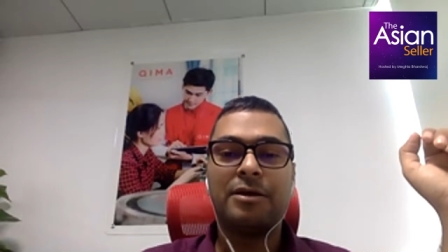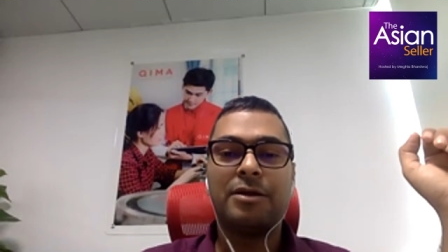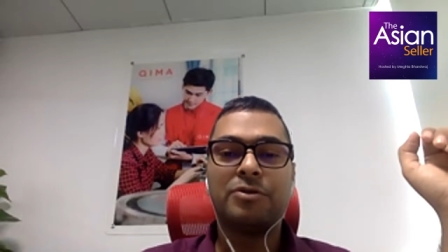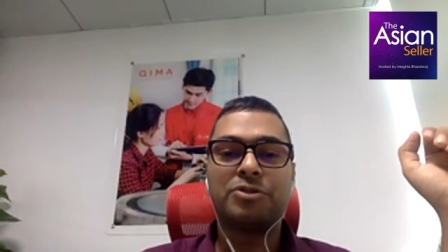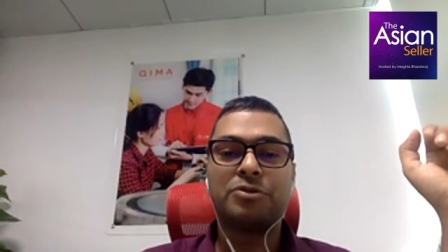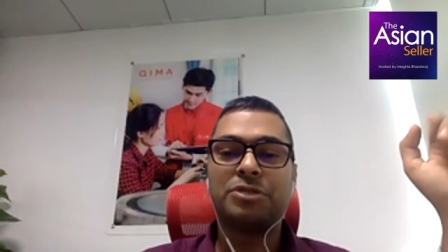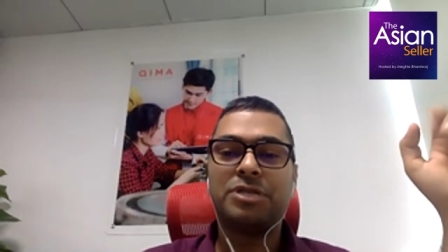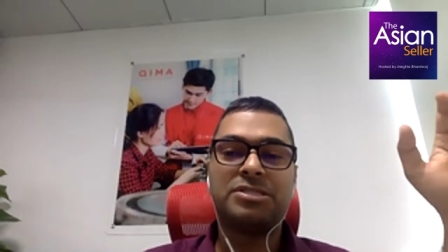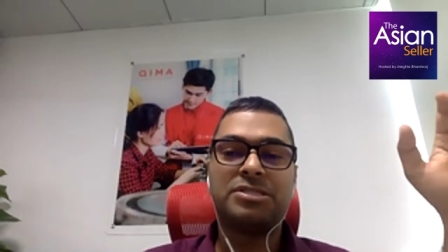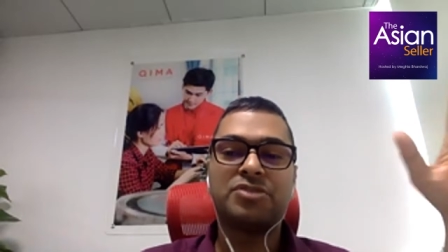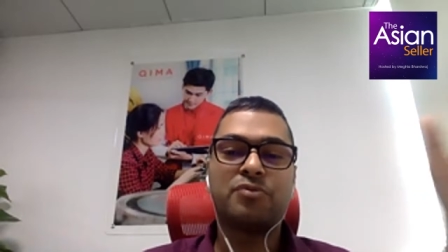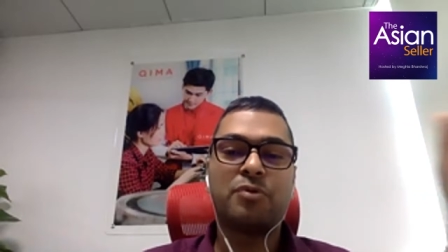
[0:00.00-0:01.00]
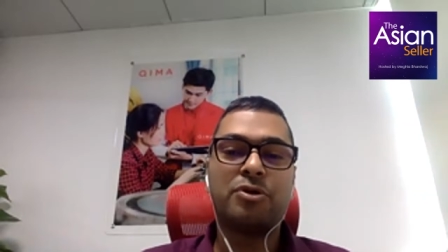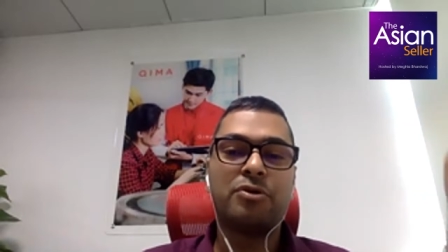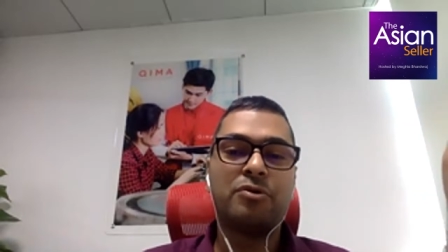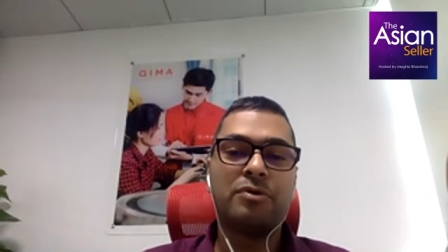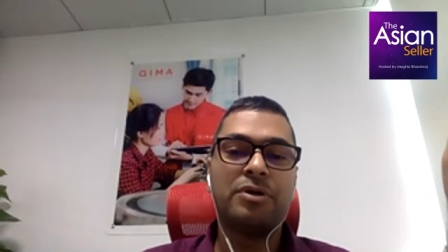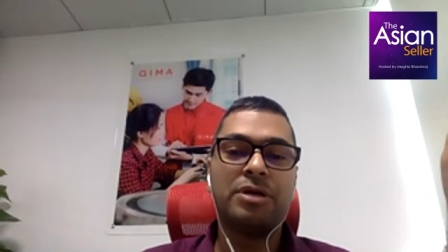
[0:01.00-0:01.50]
So they just want to
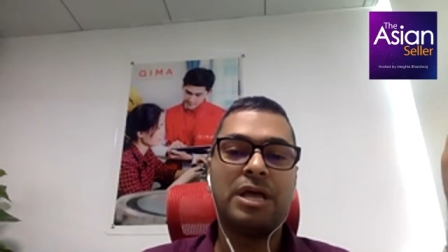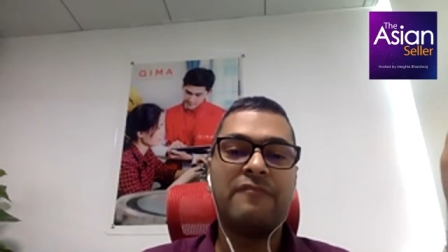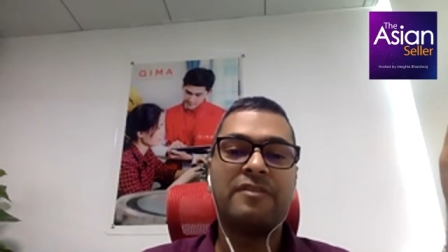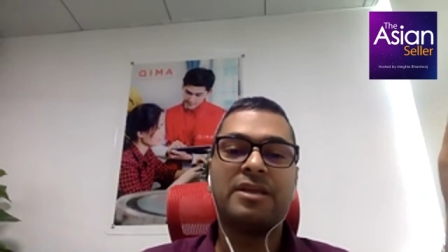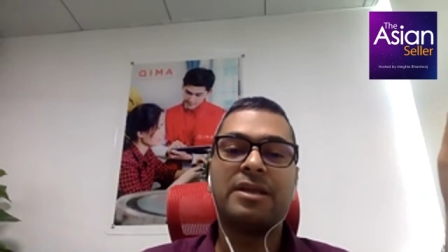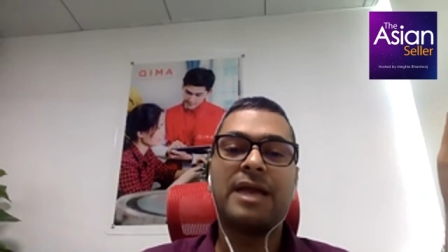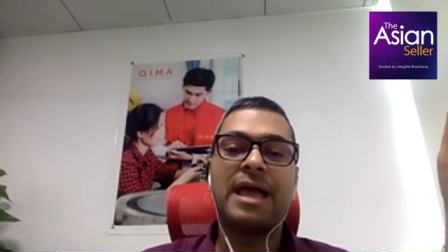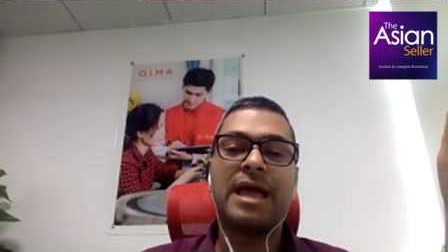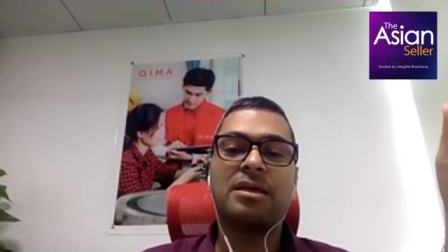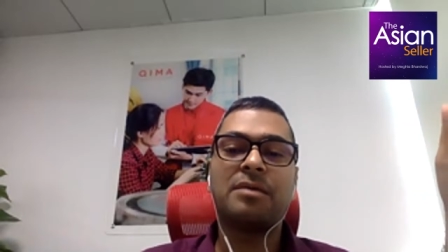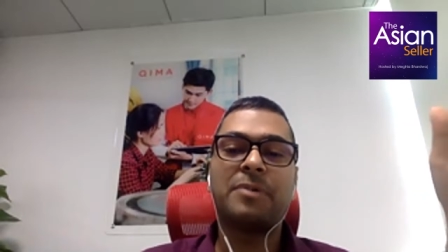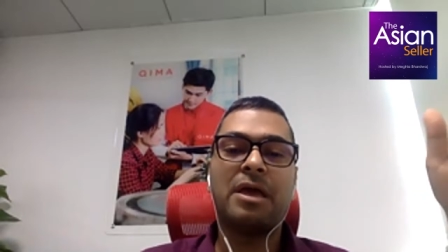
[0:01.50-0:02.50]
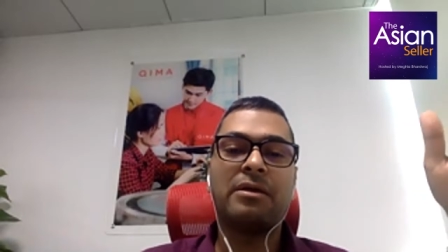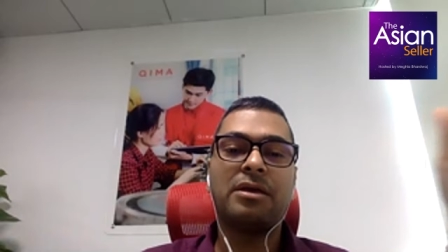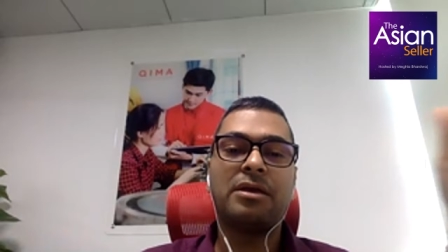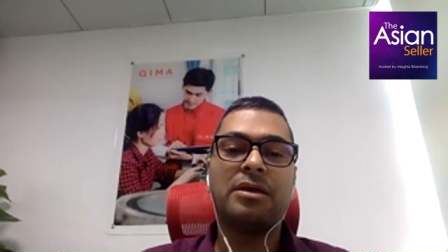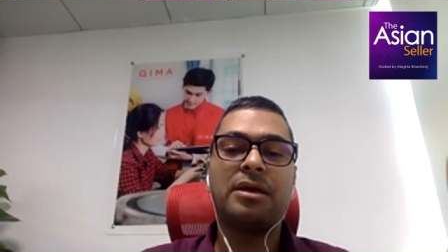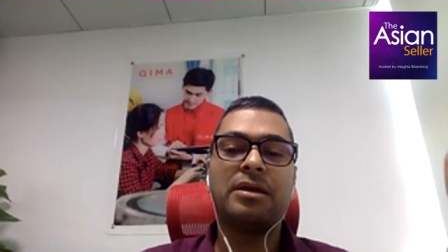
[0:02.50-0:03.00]
do everything in hanky
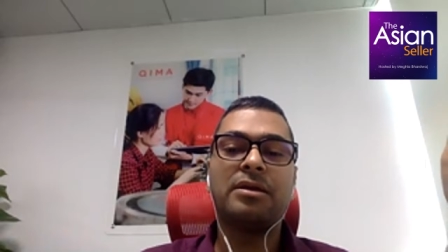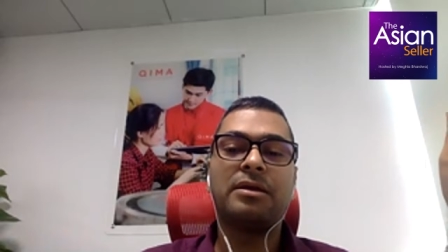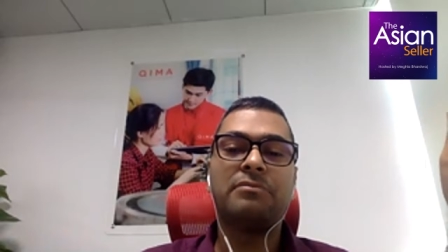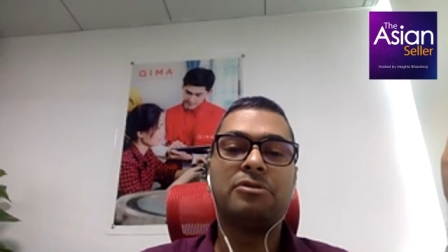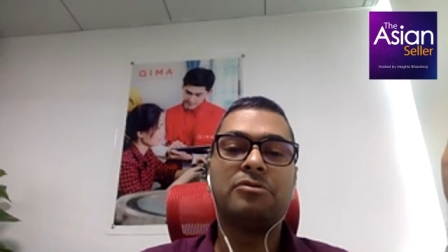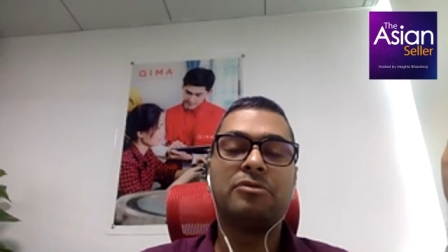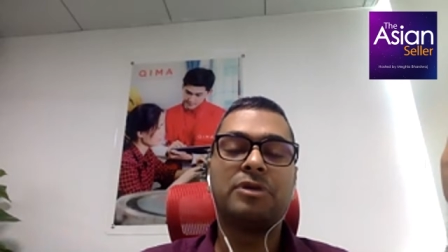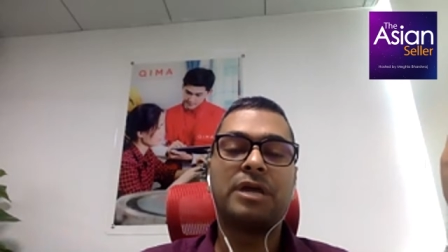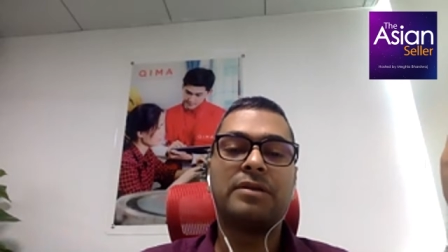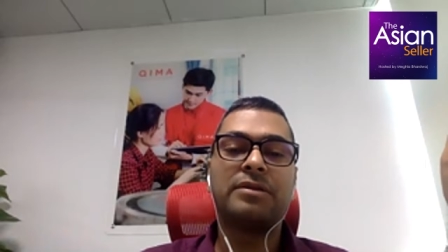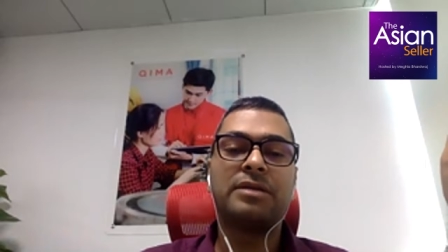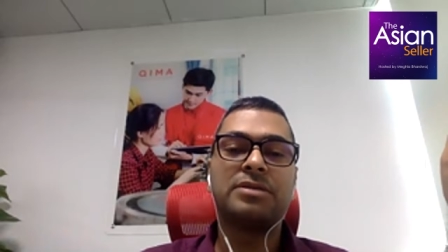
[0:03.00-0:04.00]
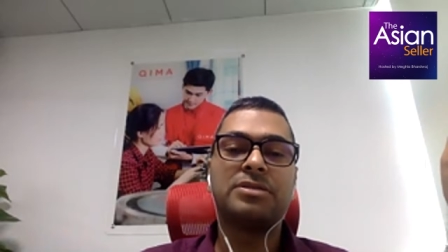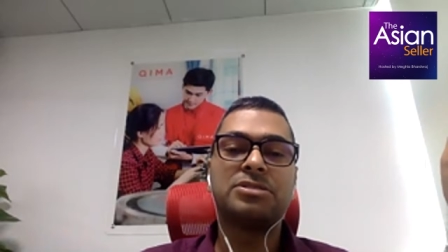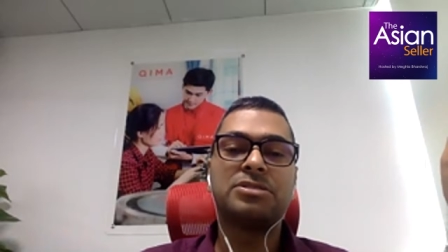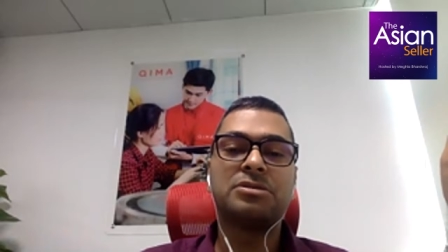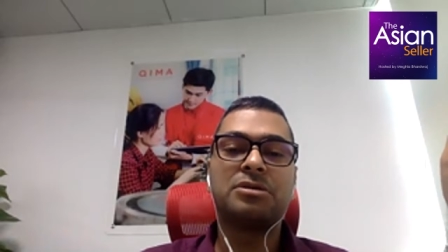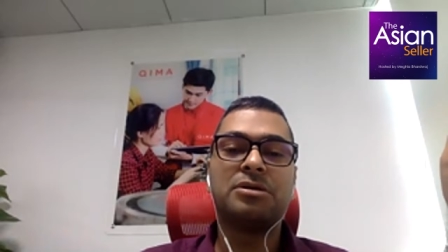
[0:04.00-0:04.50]
panky and get
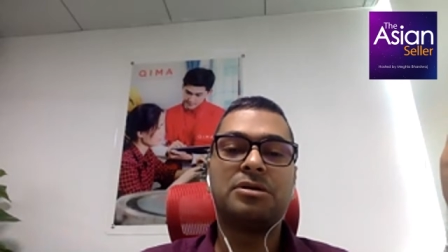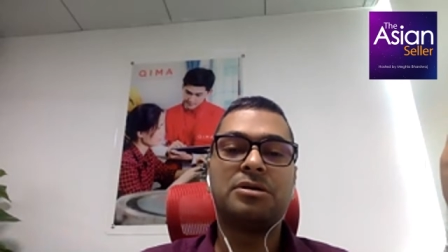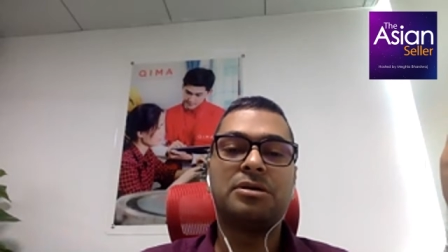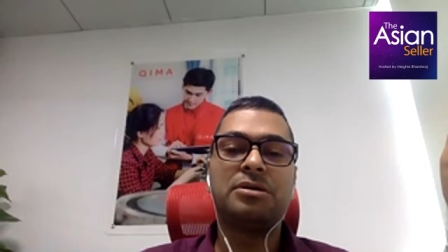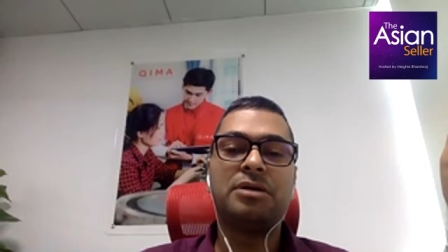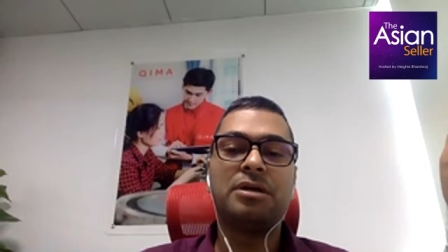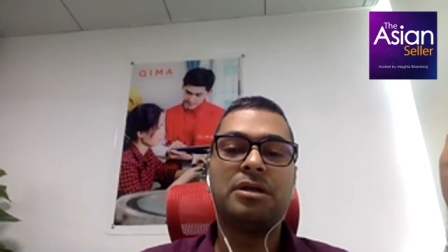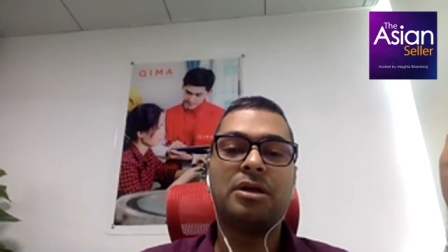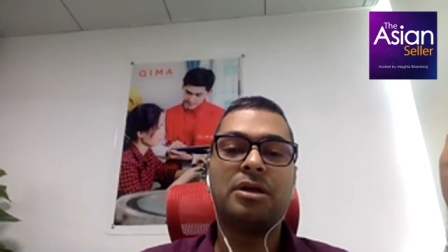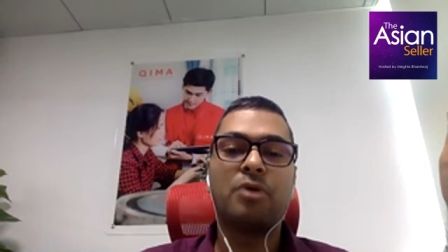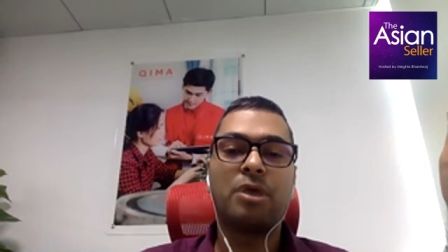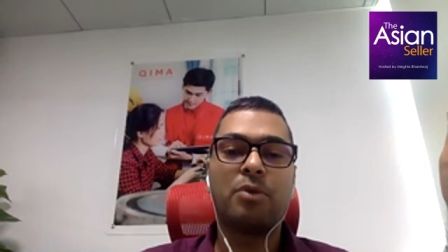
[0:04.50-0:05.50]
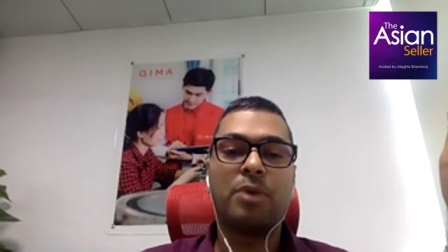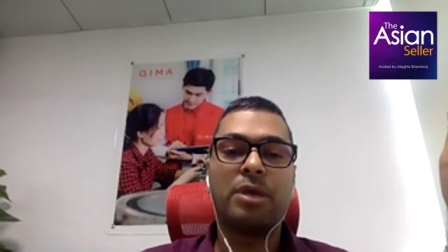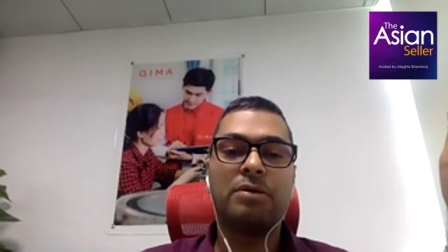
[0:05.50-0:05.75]
things done in a quicker way.